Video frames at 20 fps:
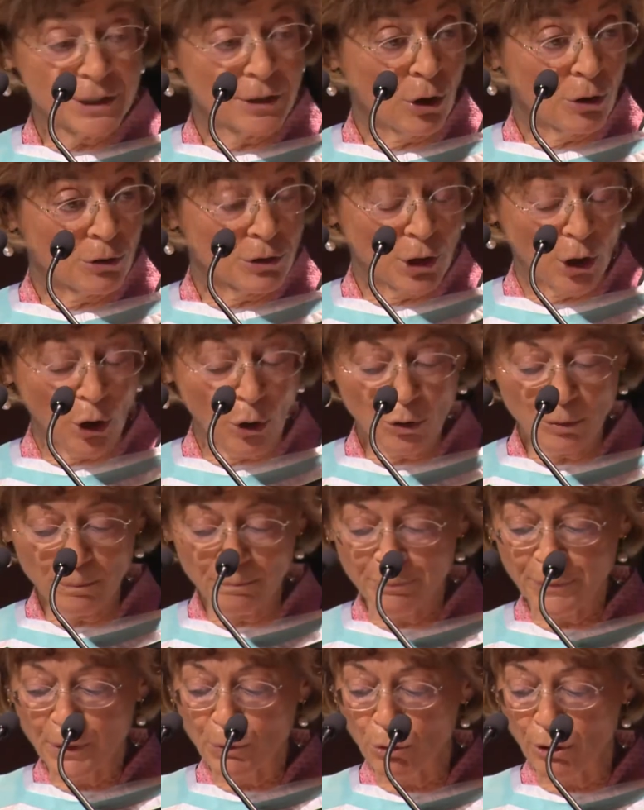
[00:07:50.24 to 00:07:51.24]
Hong Kong,
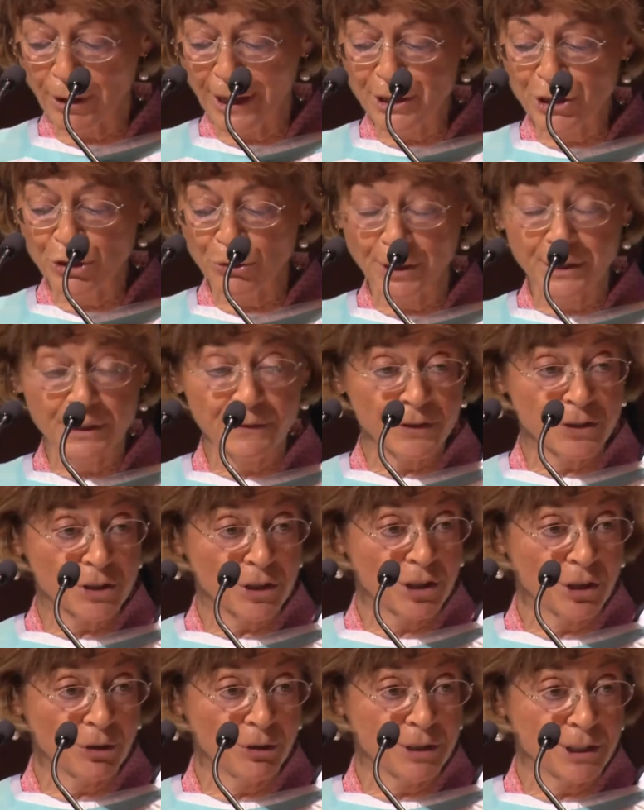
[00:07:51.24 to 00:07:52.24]
where I joined the
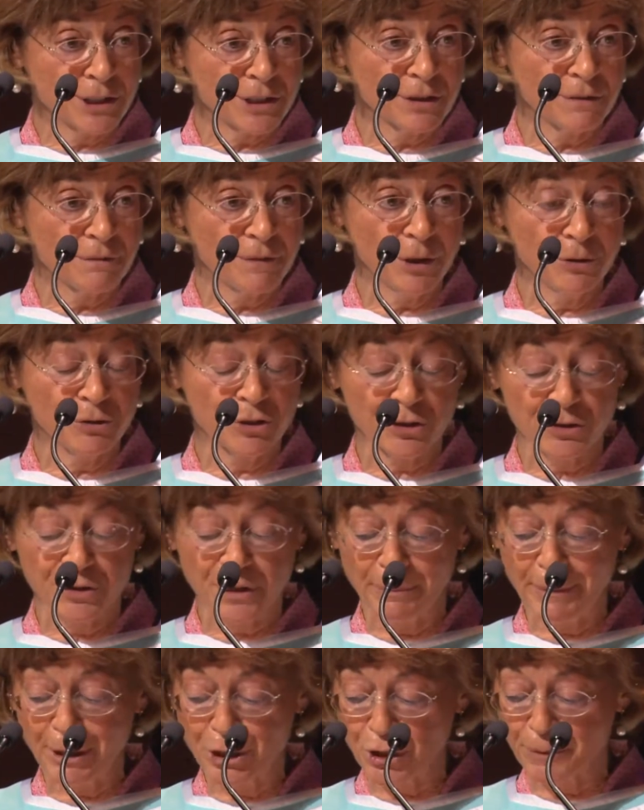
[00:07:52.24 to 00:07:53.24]
Securities and Futures
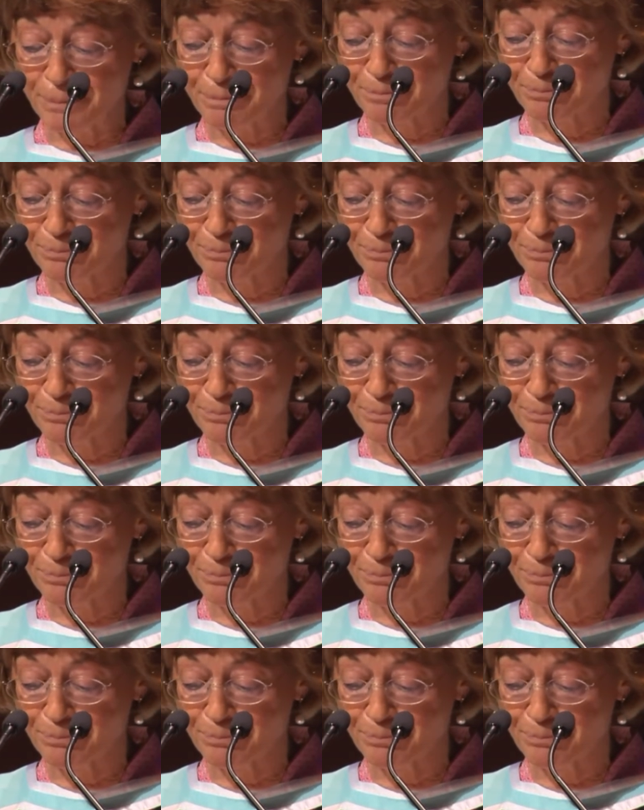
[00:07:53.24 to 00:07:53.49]
Commission.